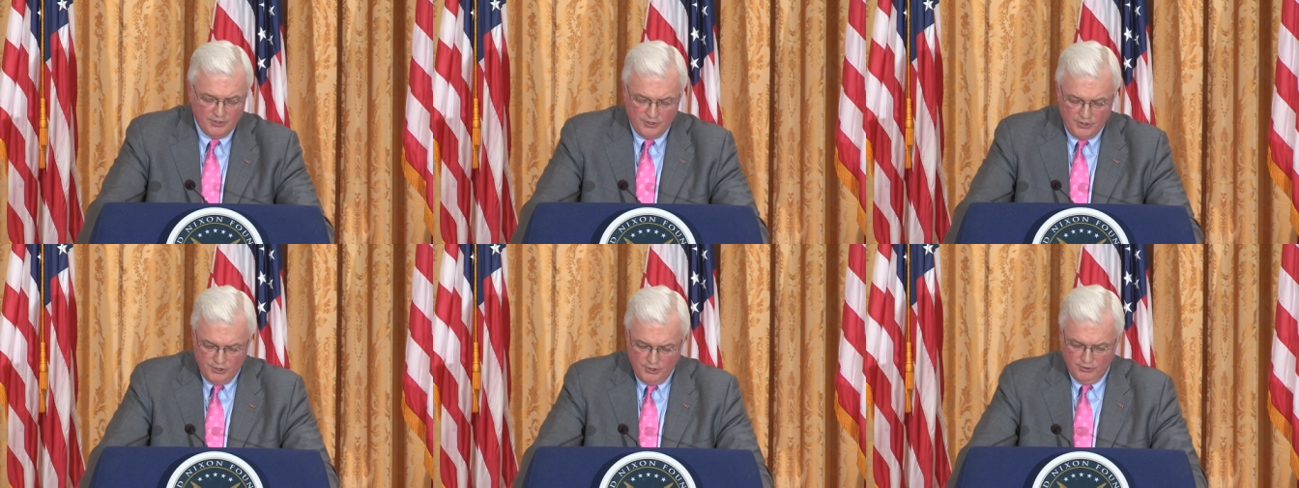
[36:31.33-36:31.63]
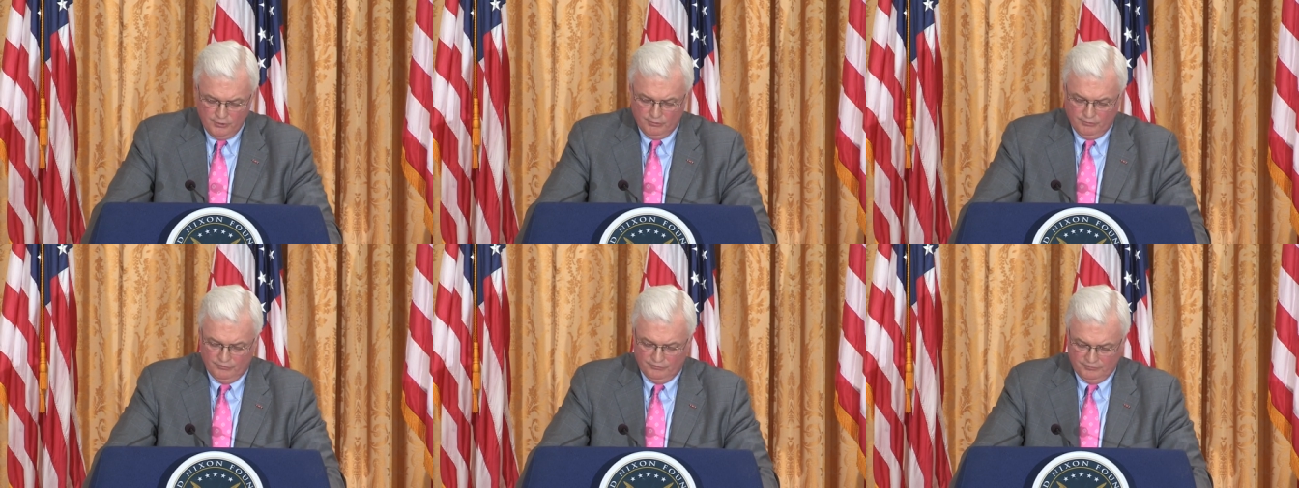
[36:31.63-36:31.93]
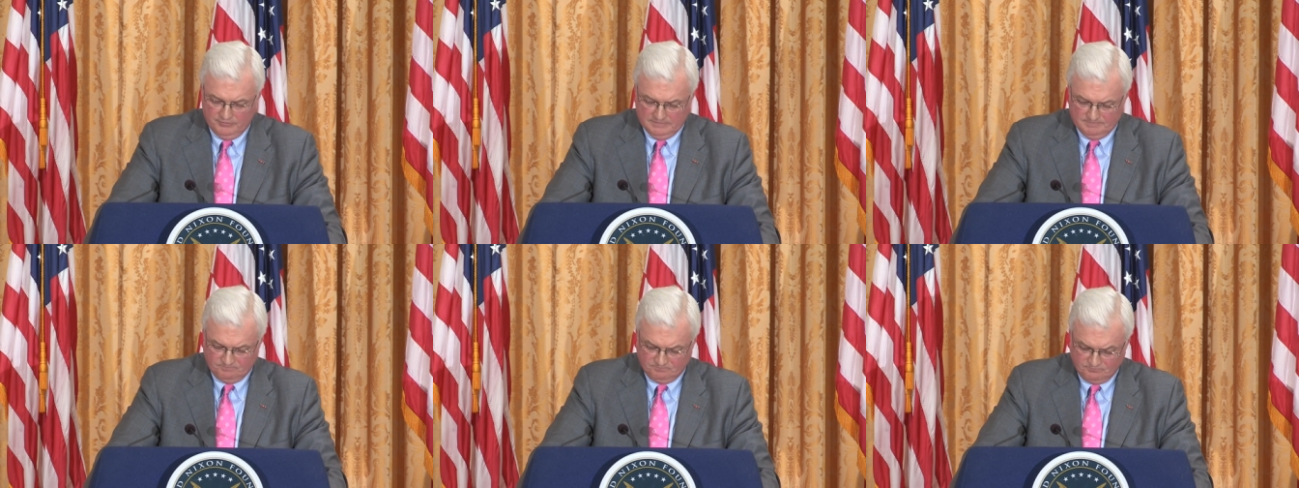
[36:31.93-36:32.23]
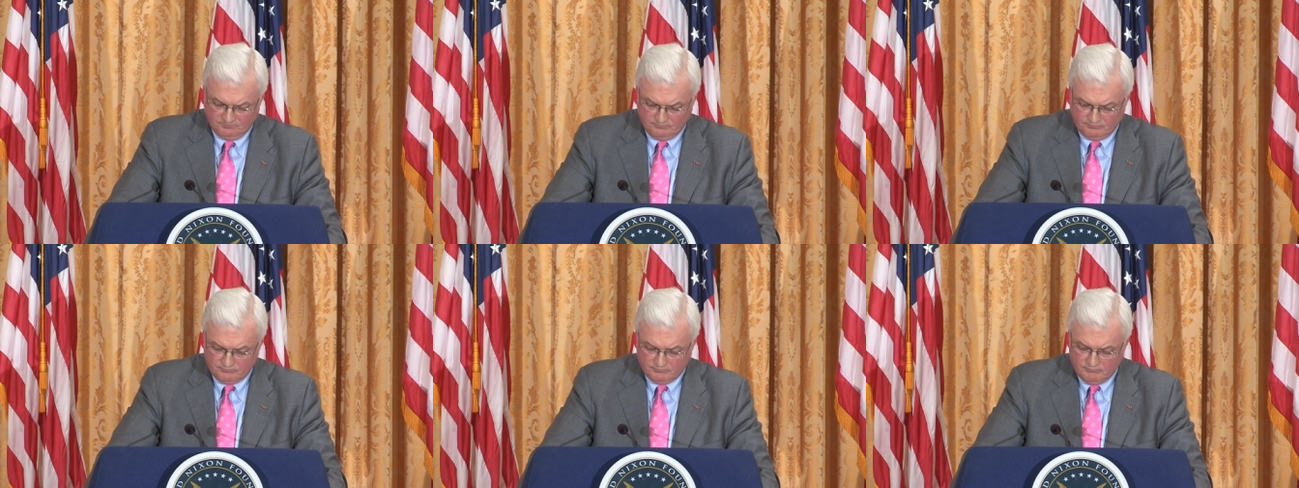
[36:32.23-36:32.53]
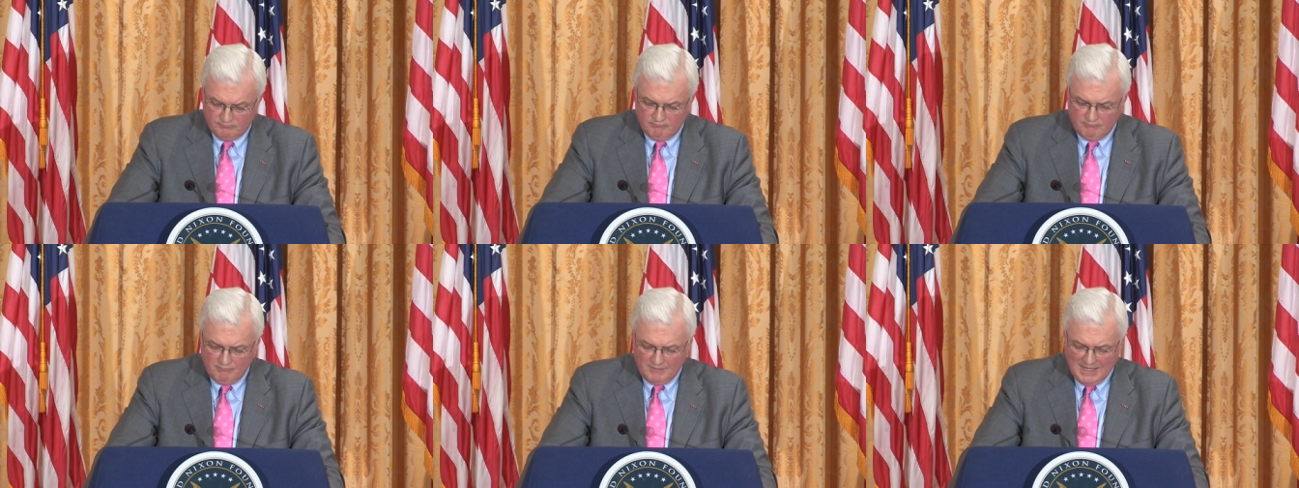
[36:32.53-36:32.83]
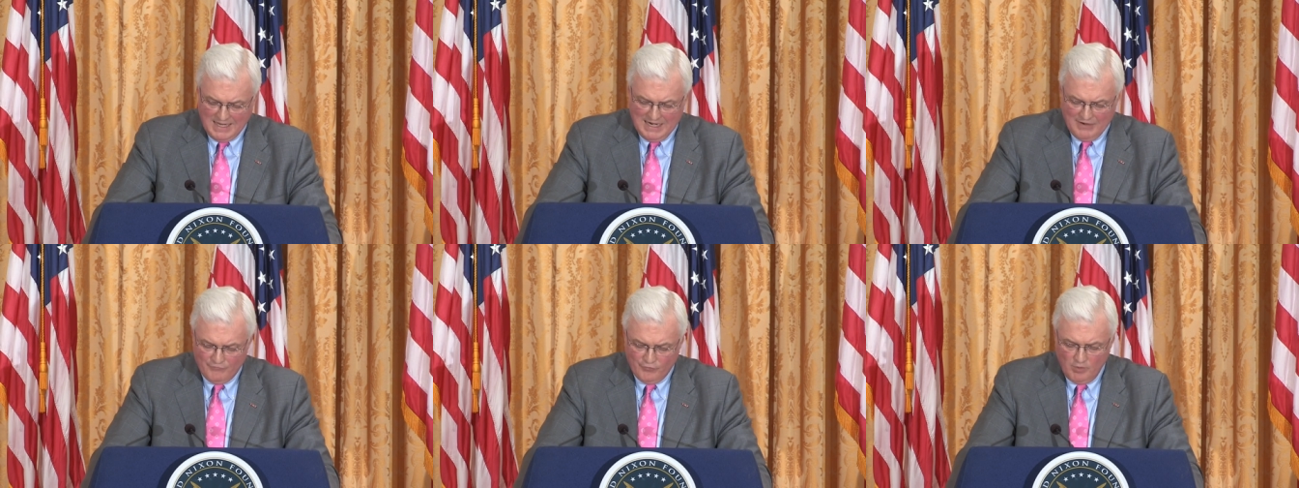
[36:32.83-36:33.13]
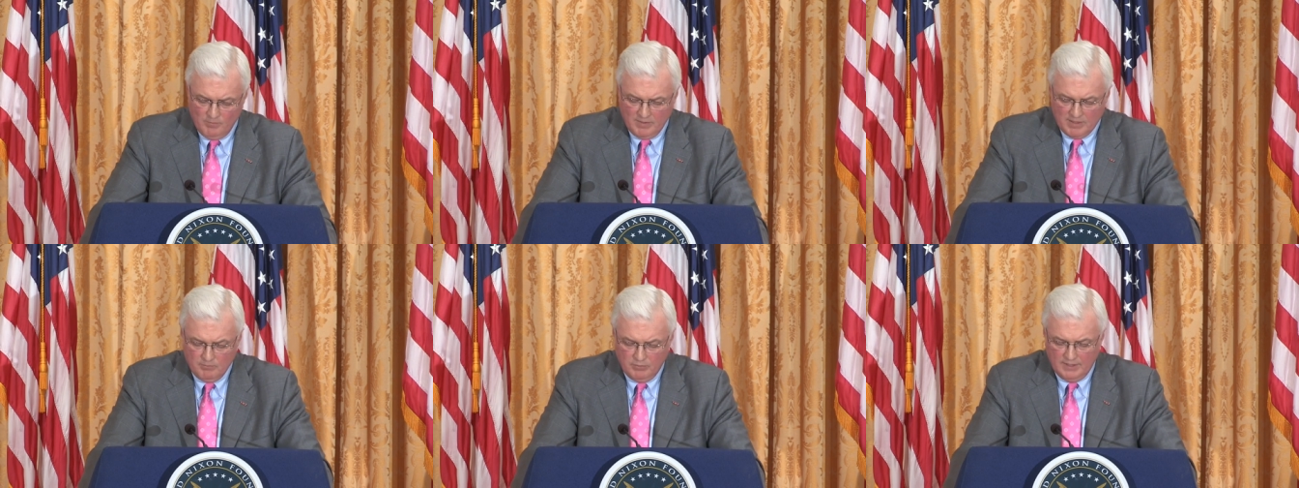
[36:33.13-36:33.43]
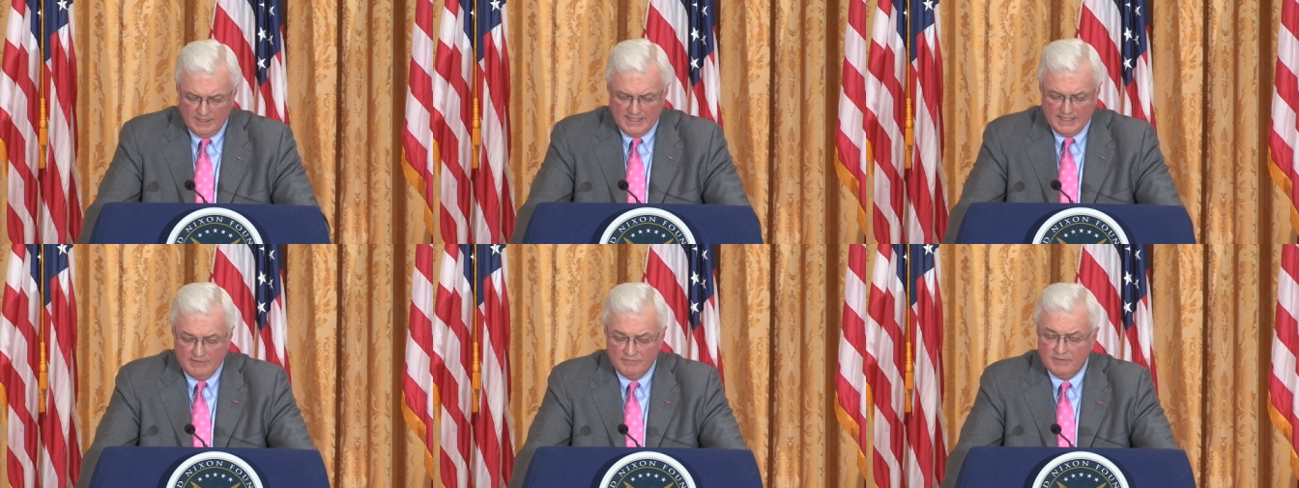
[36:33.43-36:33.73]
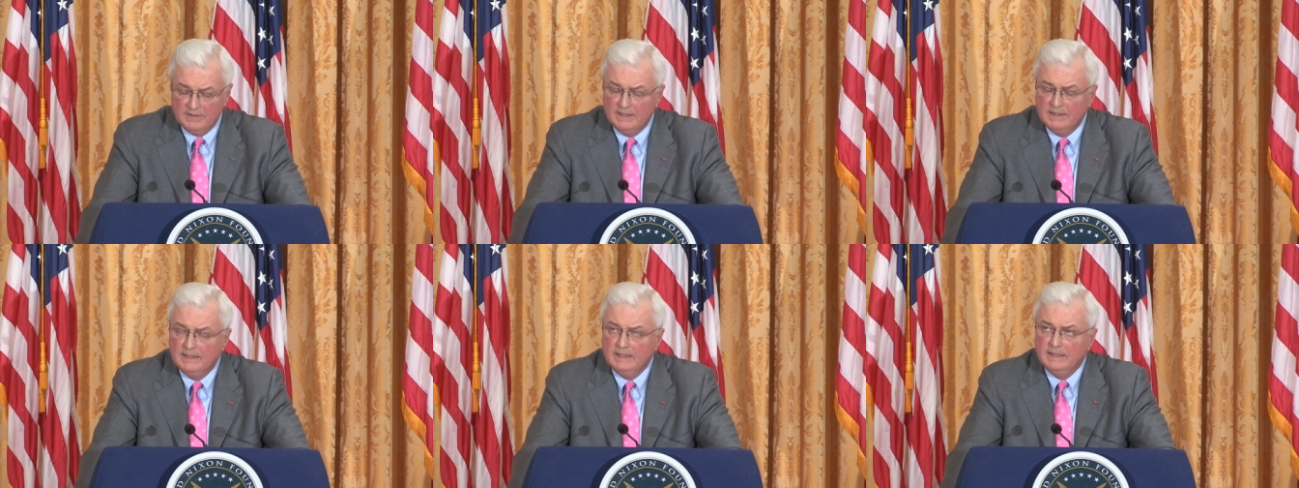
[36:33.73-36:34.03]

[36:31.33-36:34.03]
to use, I firmly believe,